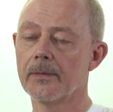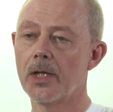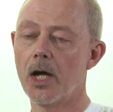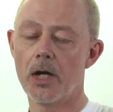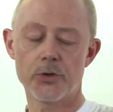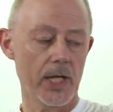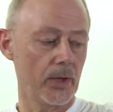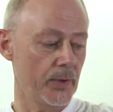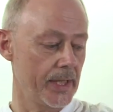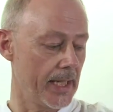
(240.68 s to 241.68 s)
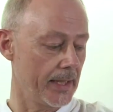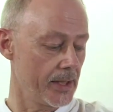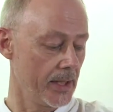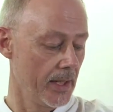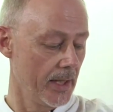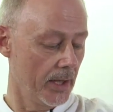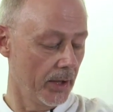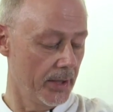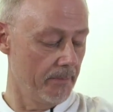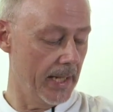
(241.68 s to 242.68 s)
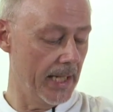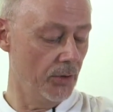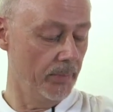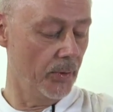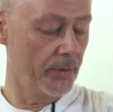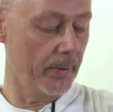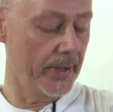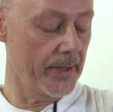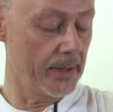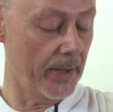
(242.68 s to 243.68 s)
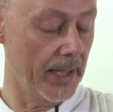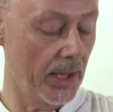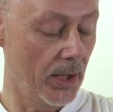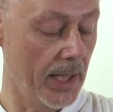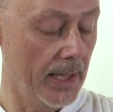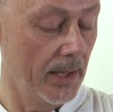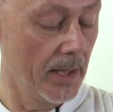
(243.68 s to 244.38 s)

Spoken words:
The heart channel descends on the medial border of biceps brachii,